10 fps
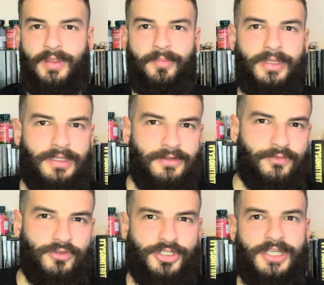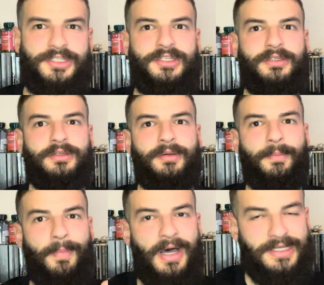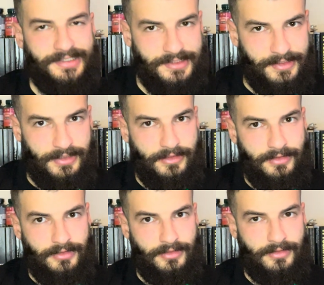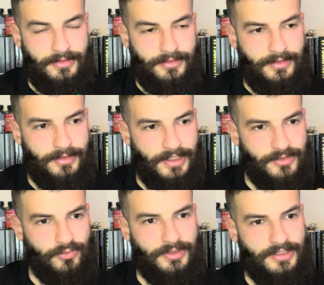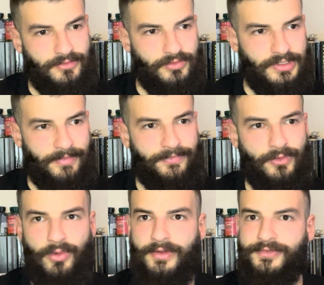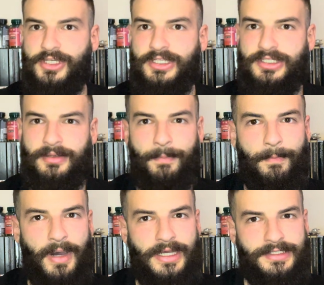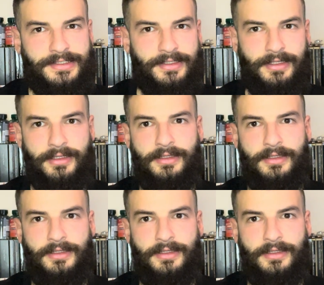But then if you're chasing mastery, that's something worth chasing. Mastery.